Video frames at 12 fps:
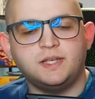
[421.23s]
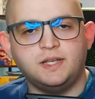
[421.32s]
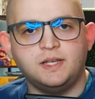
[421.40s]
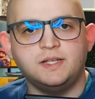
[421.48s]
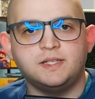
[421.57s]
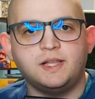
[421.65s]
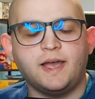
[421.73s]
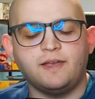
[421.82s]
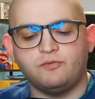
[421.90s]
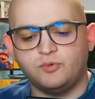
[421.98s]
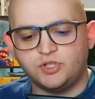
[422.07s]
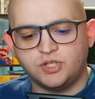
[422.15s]
in his life,
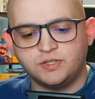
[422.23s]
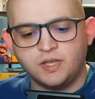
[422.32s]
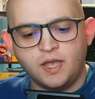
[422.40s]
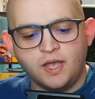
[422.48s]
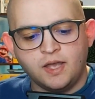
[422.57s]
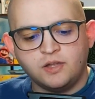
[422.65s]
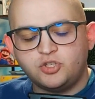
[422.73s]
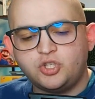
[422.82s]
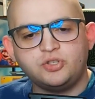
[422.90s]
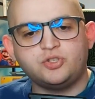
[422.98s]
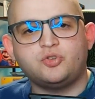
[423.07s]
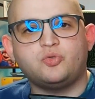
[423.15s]
which is
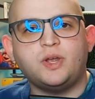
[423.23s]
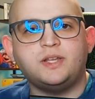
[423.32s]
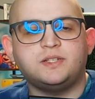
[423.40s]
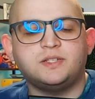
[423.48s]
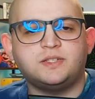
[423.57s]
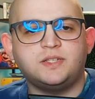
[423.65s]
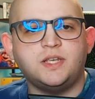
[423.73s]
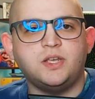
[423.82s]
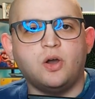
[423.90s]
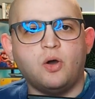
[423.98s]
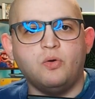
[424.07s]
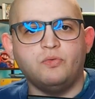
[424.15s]
just great to see
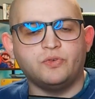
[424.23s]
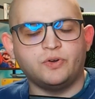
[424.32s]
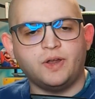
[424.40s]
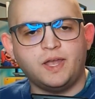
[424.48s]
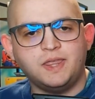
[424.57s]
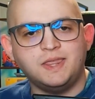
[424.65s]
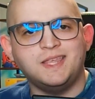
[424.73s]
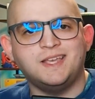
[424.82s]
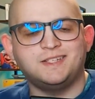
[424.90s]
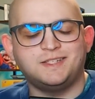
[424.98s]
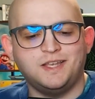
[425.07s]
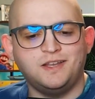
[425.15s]
over in
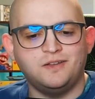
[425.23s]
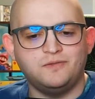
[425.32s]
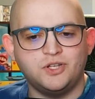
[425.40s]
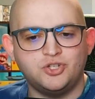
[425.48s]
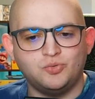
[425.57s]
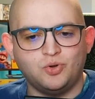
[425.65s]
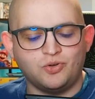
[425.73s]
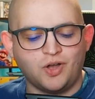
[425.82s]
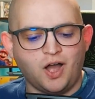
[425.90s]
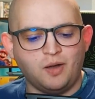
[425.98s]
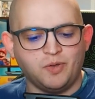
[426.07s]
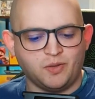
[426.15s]
this individual
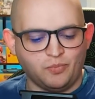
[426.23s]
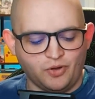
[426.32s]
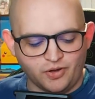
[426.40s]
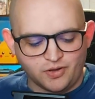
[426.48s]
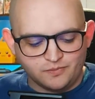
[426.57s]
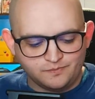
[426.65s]
comic book.